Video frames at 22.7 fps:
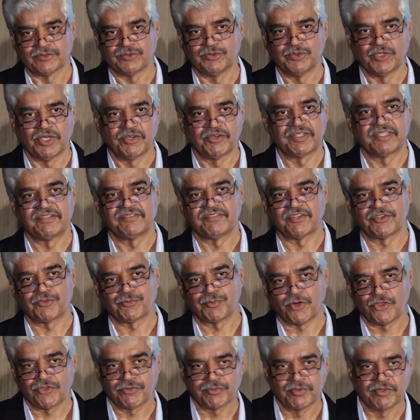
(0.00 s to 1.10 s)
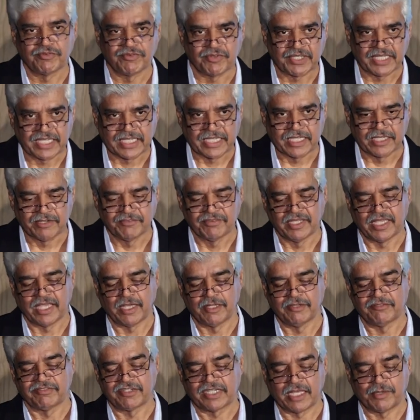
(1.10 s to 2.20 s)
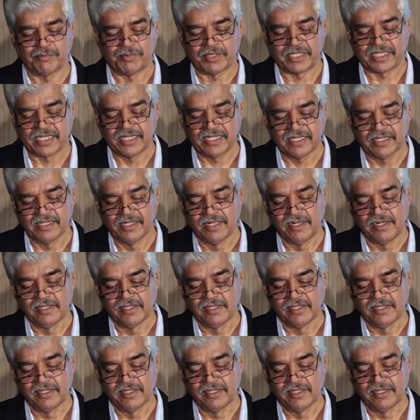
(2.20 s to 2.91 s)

whoever is responsible for taking away elephant habitat,